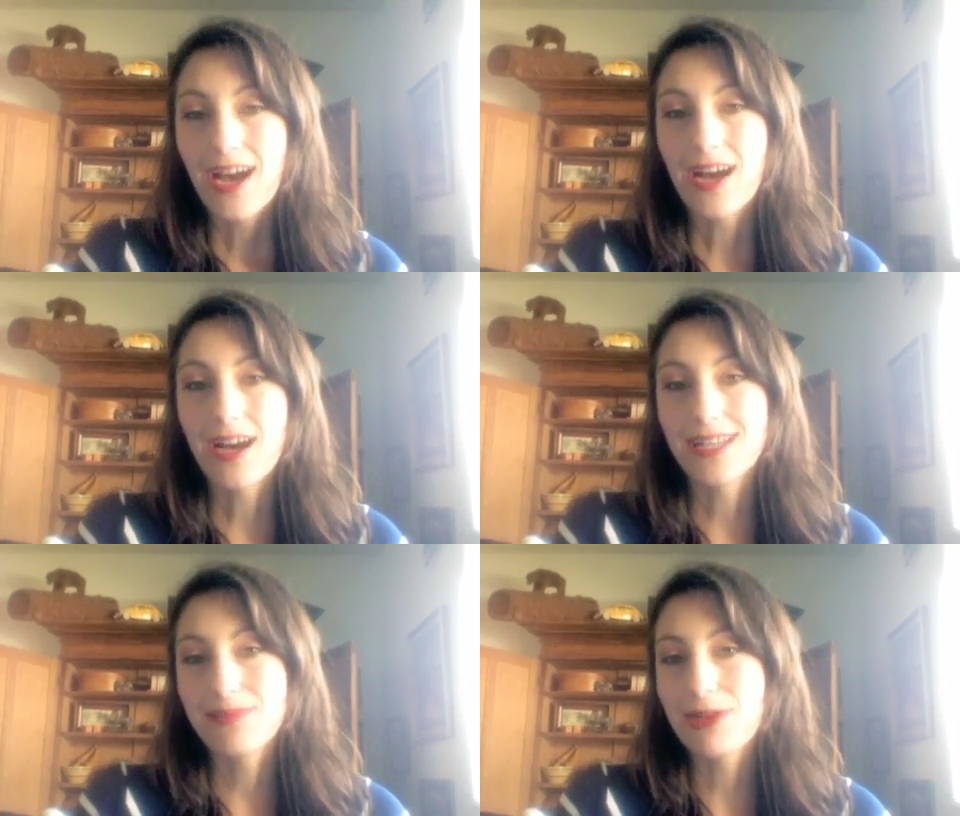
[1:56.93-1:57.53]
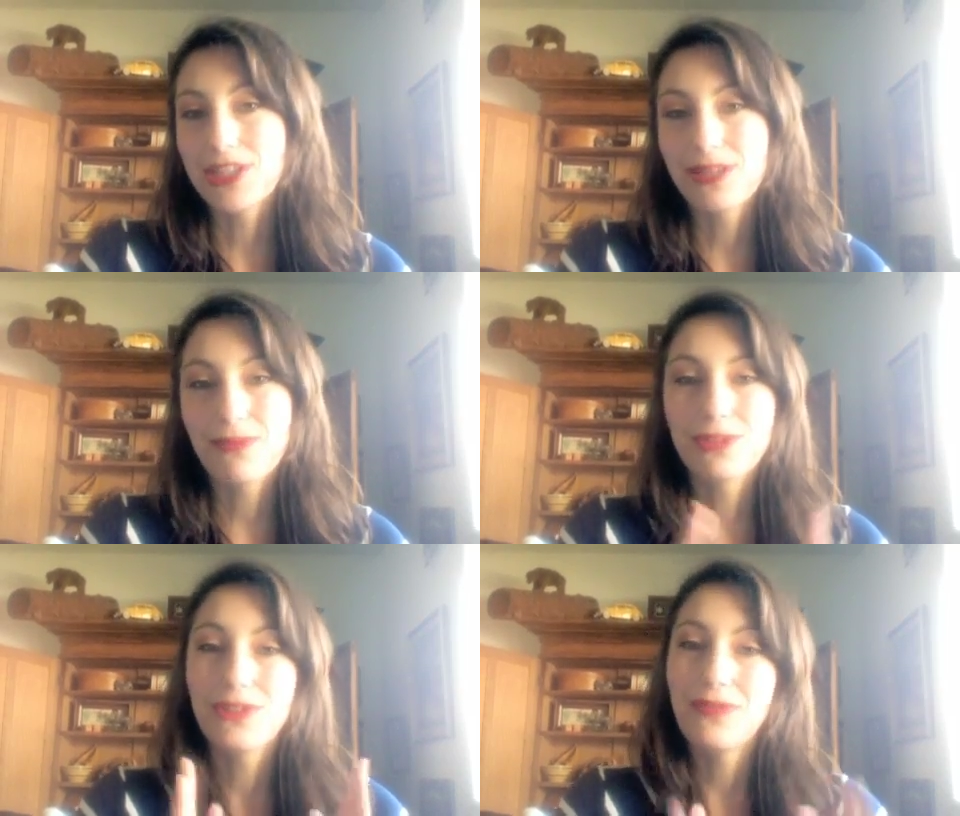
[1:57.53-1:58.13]
uh, especially
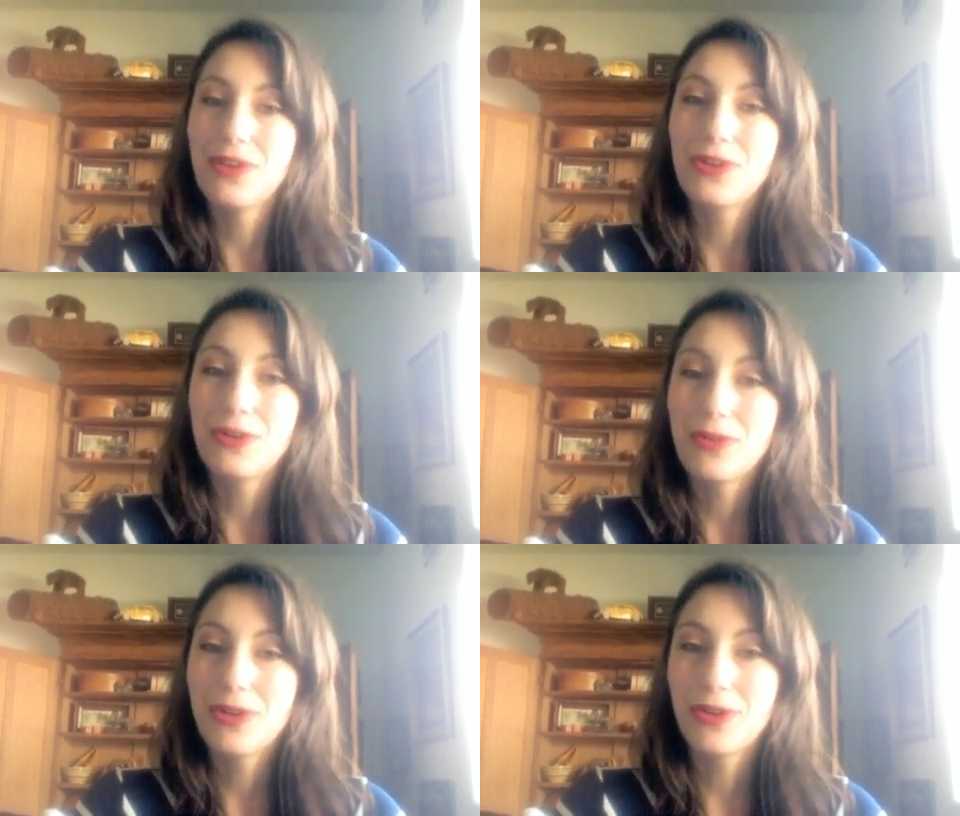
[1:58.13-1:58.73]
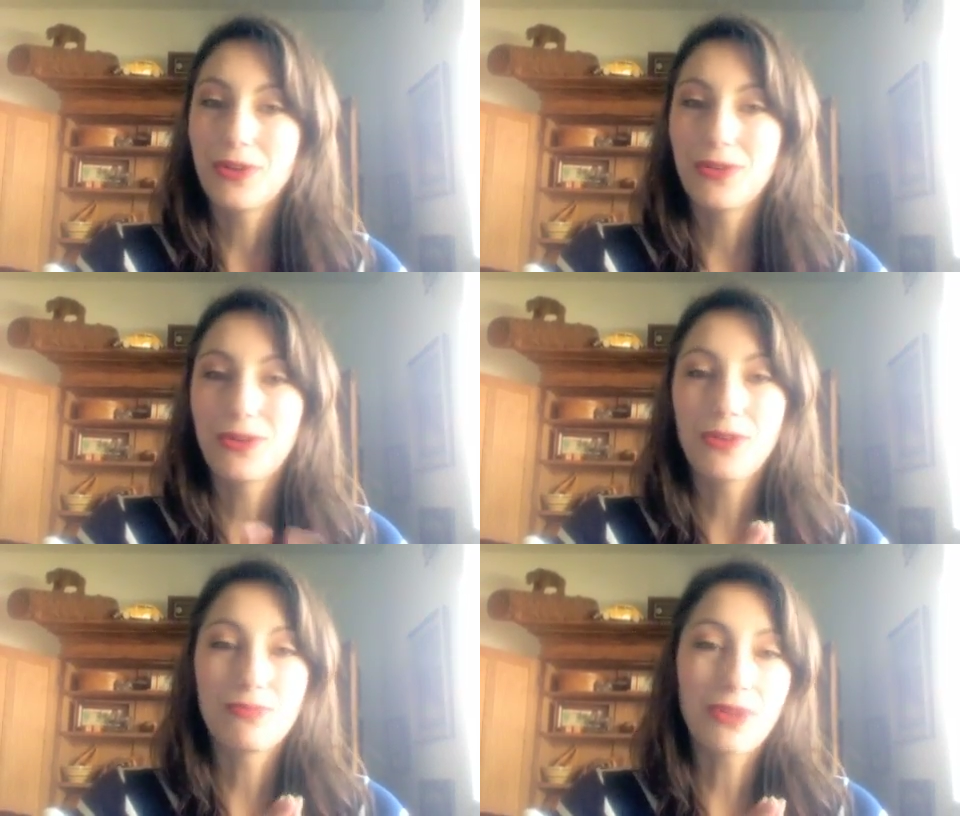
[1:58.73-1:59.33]
most of you who
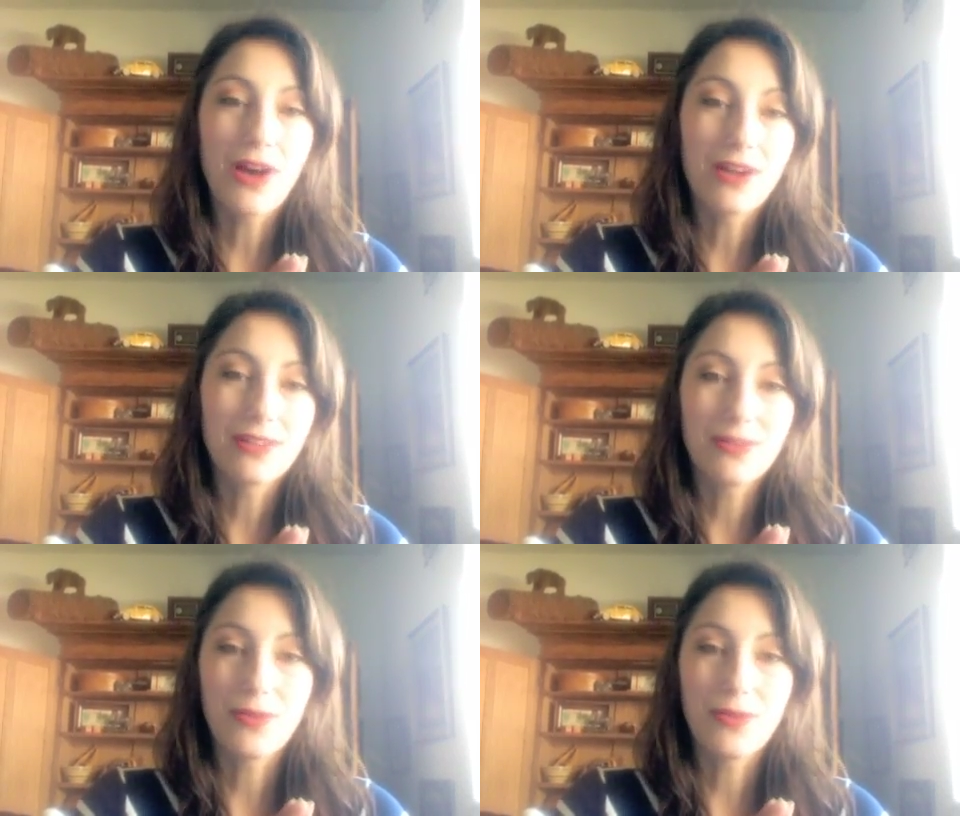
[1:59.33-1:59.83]
go to blogs